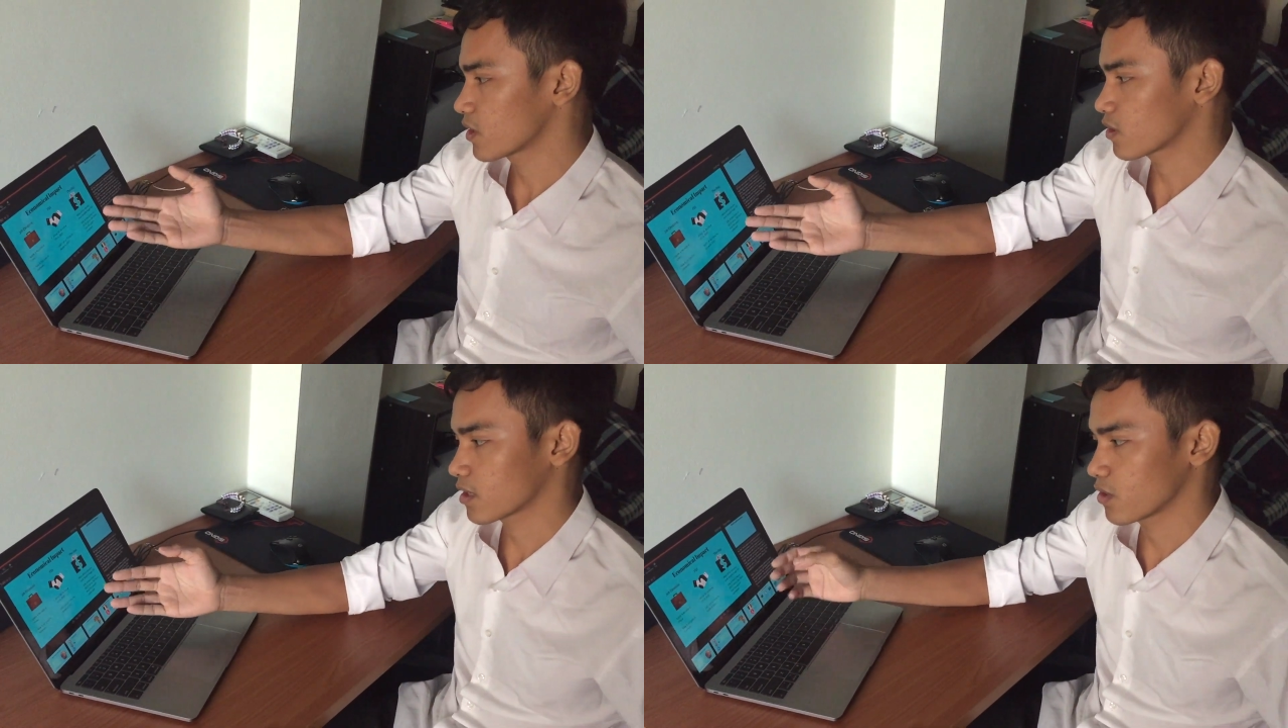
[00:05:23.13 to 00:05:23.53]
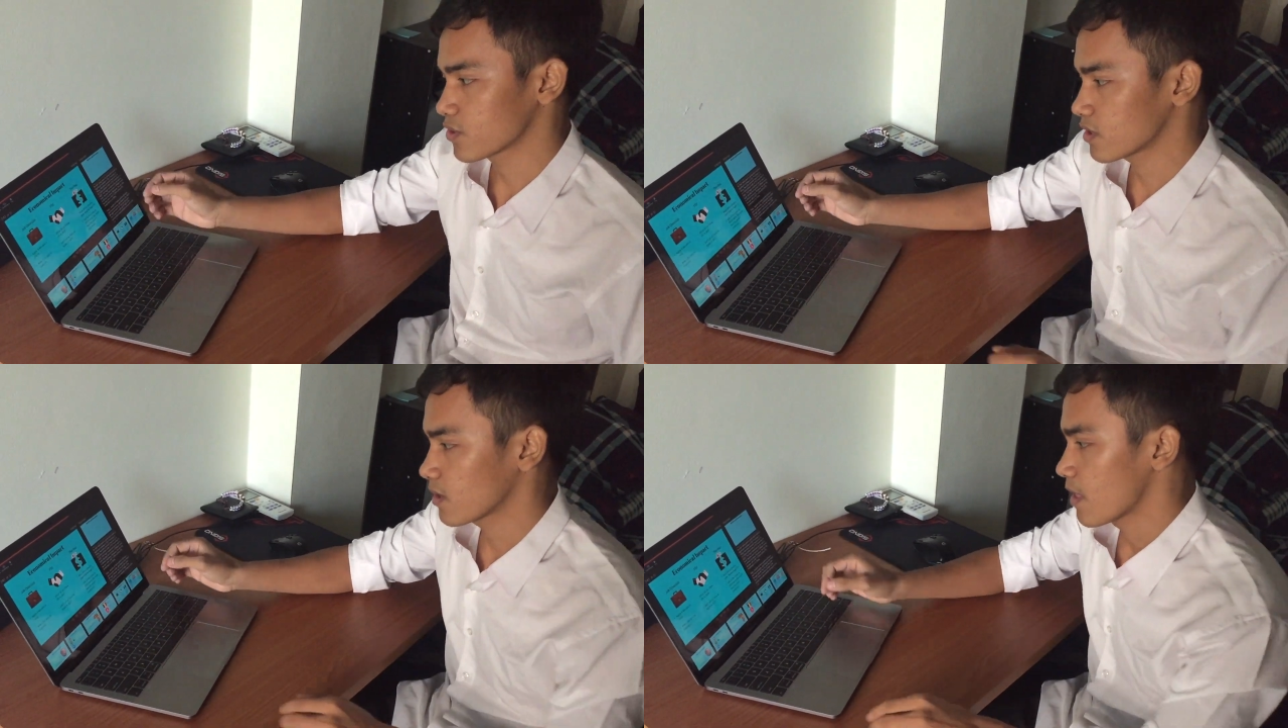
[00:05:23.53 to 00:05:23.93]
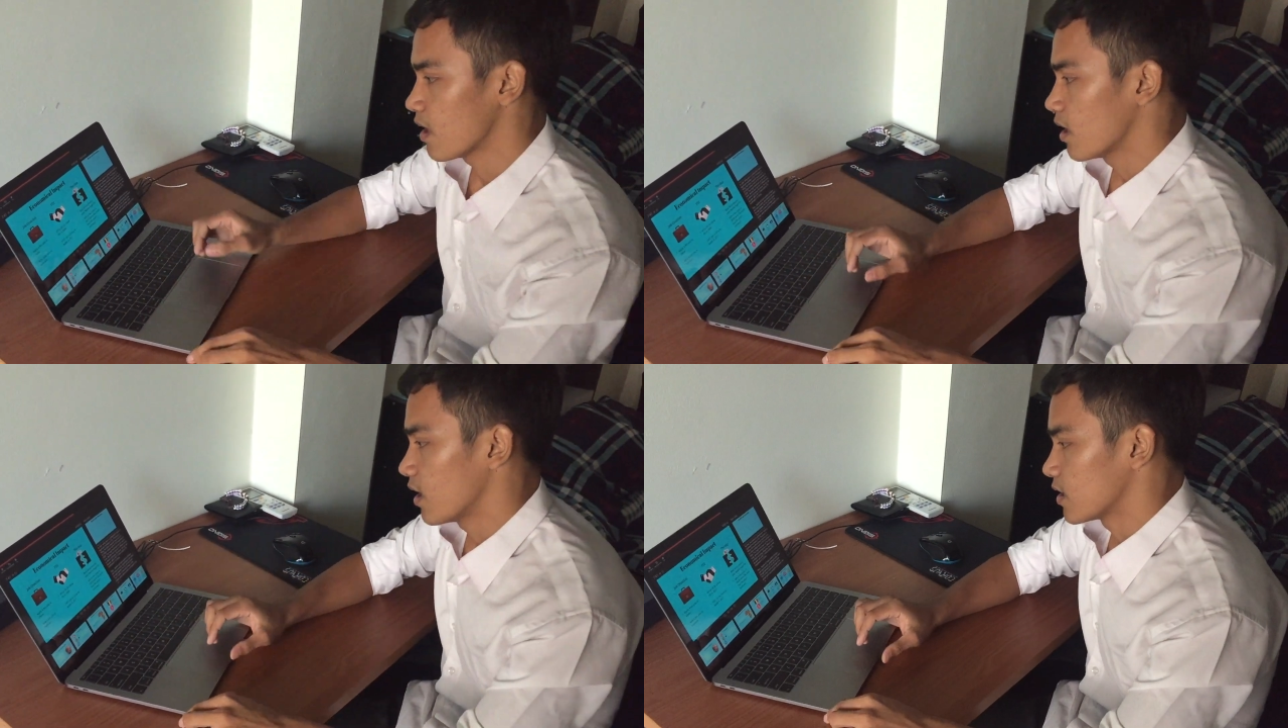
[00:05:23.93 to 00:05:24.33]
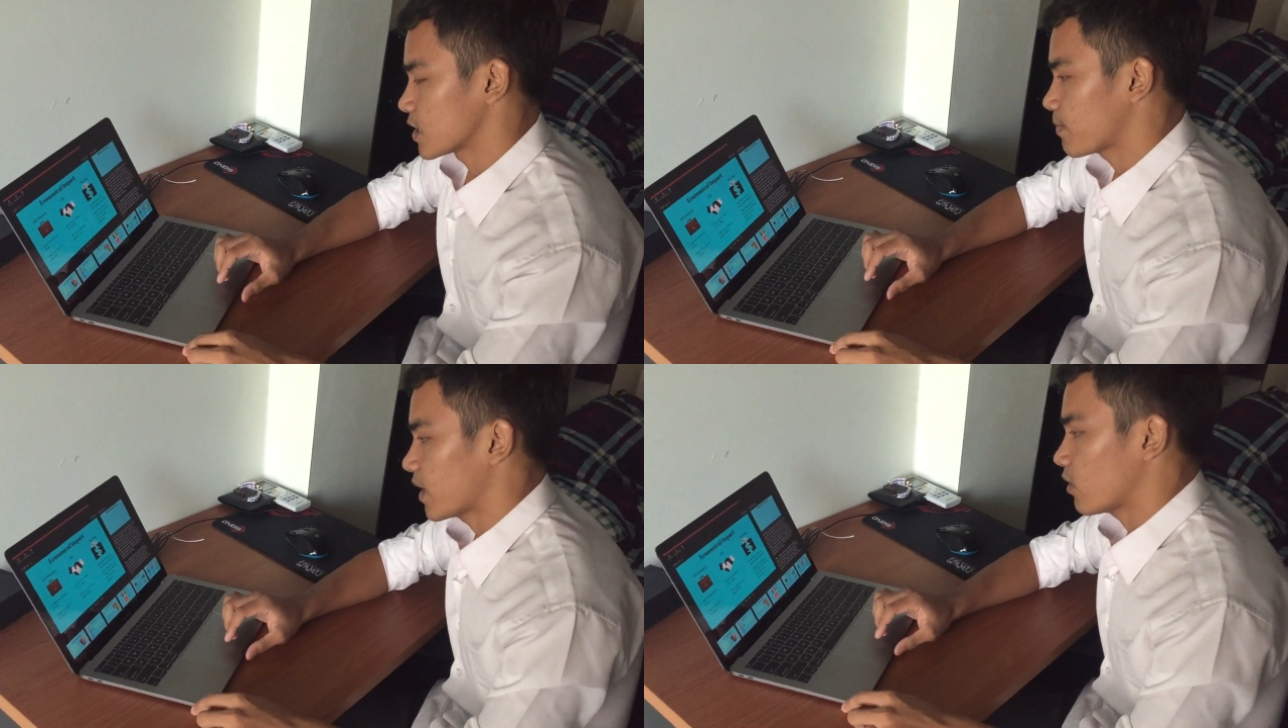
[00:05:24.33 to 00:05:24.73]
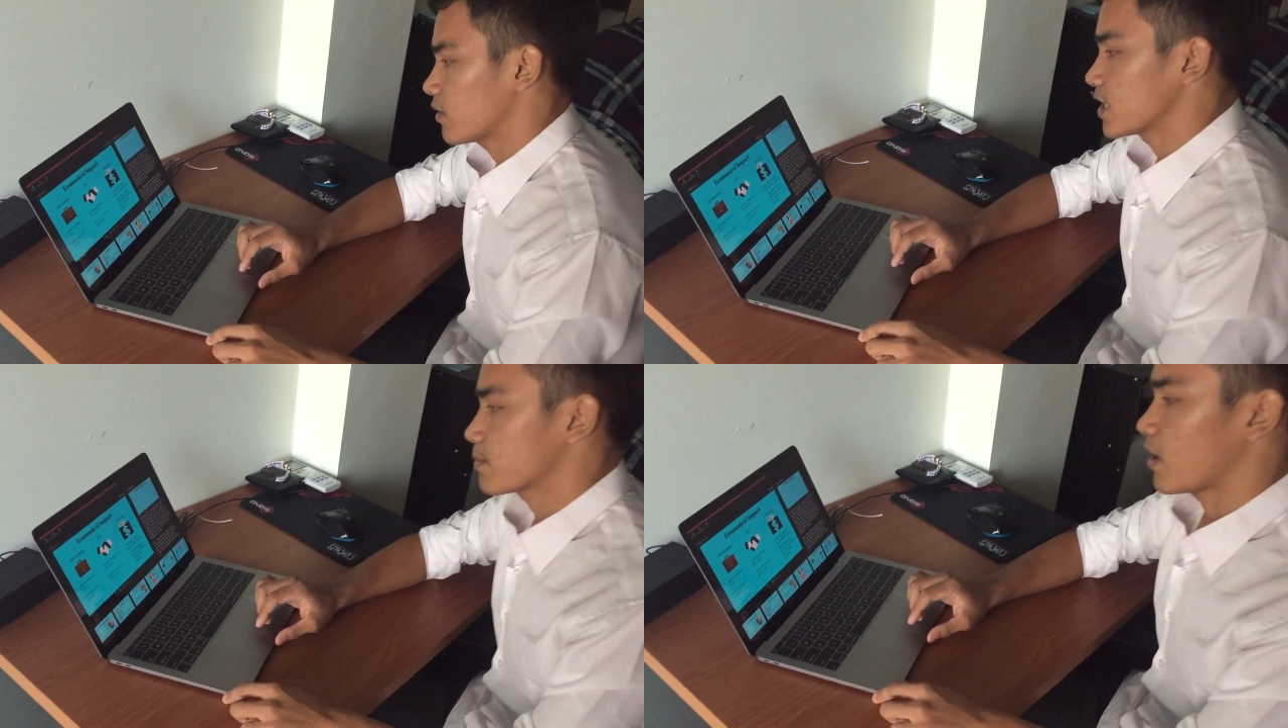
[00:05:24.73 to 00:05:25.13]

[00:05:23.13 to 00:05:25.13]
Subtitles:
get closer. Despite all of these